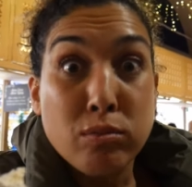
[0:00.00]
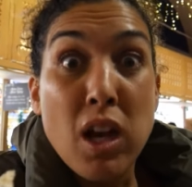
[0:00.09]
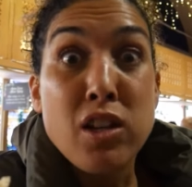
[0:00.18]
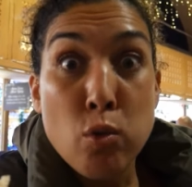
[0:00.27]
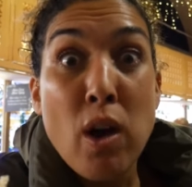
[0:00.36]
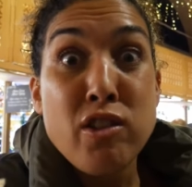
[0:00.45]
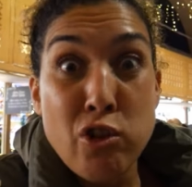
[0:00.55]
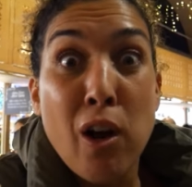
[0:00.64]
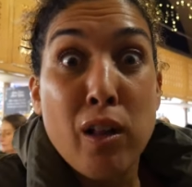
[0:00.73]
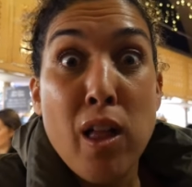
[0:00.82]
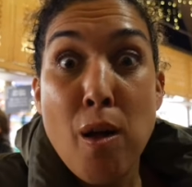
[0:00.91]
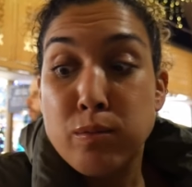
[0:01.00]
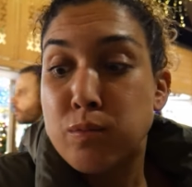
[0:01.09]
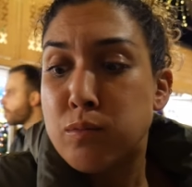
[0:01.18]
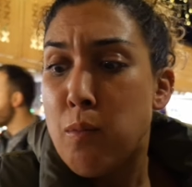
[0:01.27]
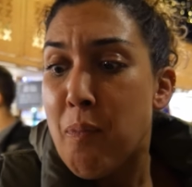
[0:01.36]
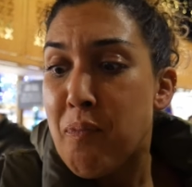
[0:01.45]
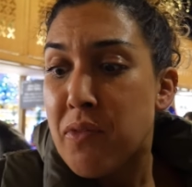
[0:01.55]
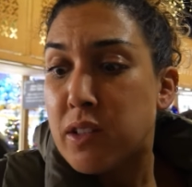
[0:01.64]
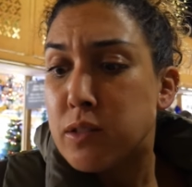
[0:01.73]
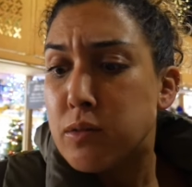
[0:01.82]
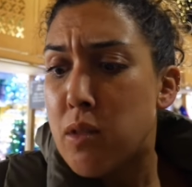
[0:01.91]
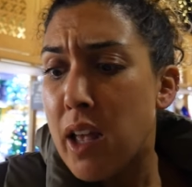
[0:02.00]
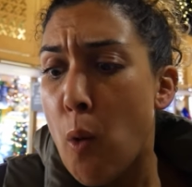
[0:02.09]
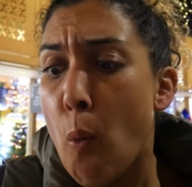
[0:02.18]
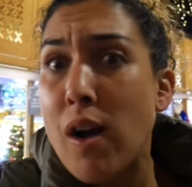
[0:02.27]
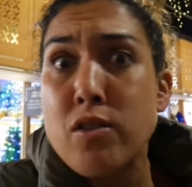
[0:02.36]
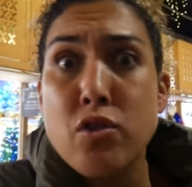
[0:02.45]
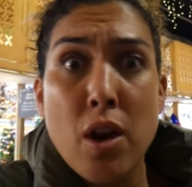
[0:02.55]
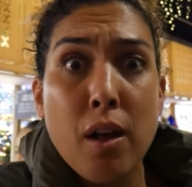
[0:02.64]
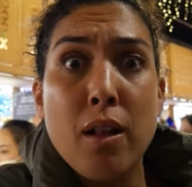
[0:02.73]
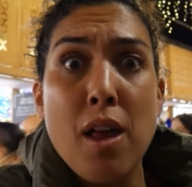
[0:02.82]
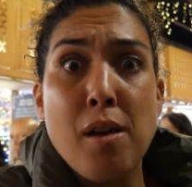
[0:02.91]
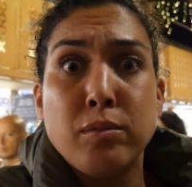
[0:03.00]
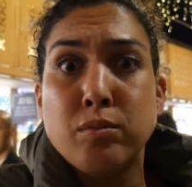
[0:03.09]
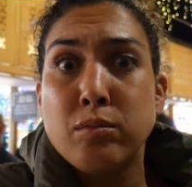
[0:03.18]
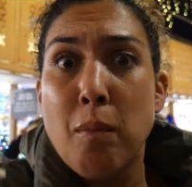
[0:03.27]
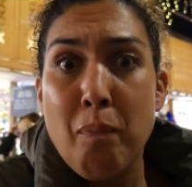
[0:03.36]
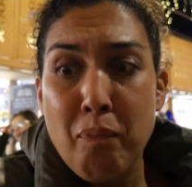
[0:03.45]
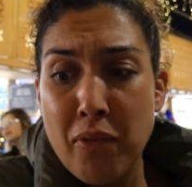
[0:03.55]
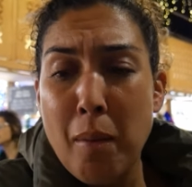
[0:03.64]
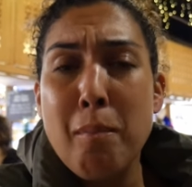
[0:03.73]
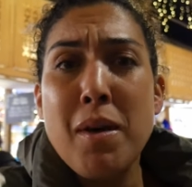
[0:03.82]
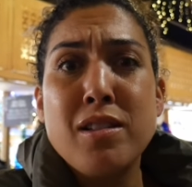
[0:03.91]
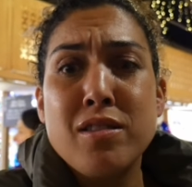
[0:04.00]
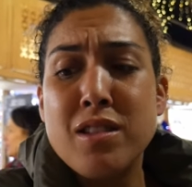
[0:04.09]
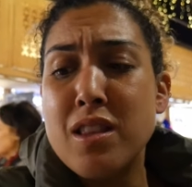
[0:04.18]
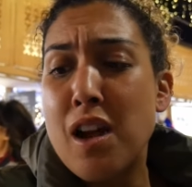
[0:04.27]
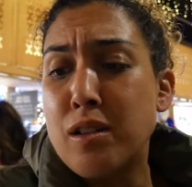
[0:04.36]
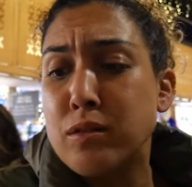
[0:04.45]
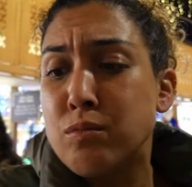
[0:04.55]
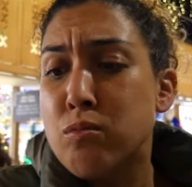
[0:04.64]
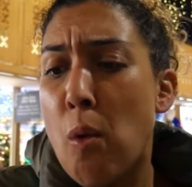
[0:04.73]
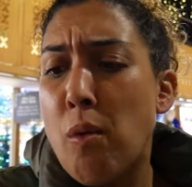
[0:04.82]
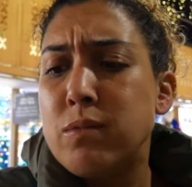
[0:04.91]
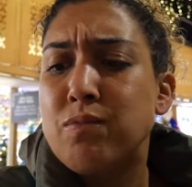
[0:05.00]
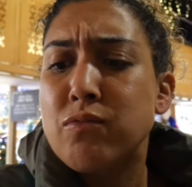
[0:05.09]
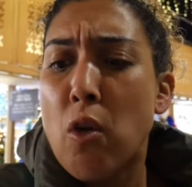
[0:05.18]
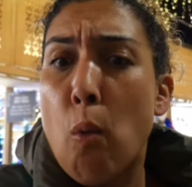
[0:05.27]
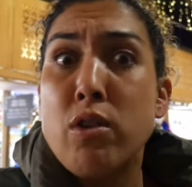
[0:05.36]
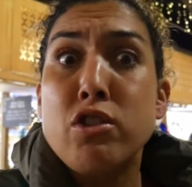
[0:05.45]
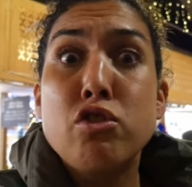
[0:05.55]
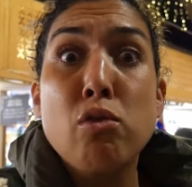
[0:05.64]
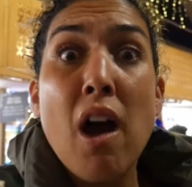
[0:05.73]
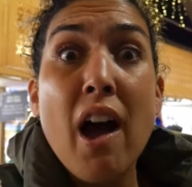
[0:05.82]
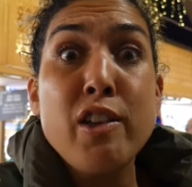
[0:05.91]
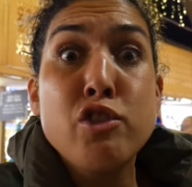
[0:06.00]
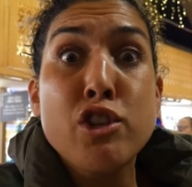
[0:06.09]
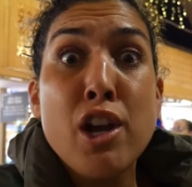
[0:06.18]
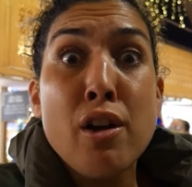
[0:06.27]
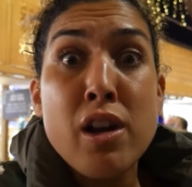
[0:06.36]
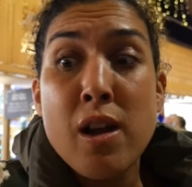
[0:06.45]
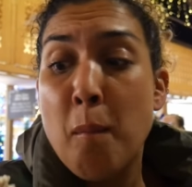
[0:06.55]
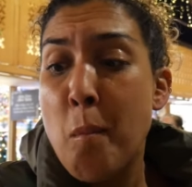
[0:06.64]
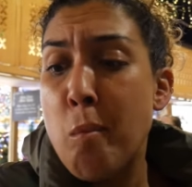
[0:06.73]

That's white chocolate. Like a white chocolate mixed in there with dry cherry.